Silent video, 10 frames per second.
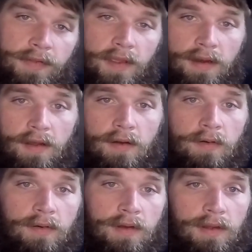they know,
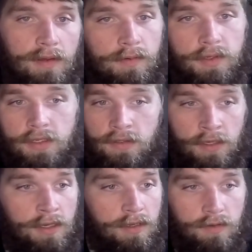which
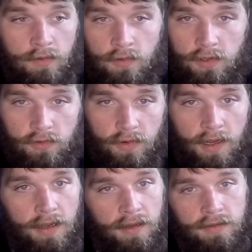is using
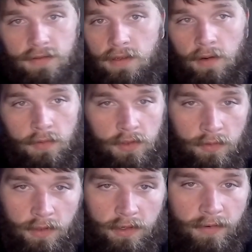drugs,
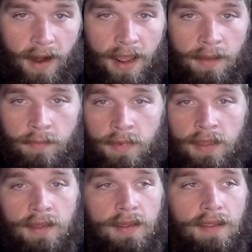doing crime,
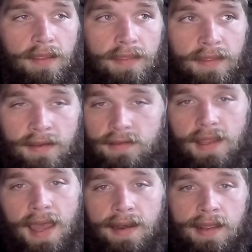things of
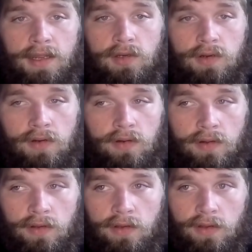that nature.
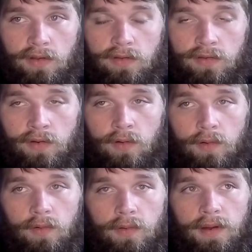
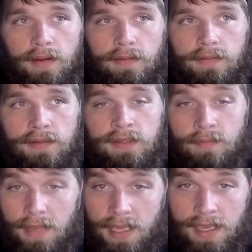So, to
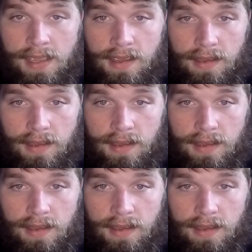me,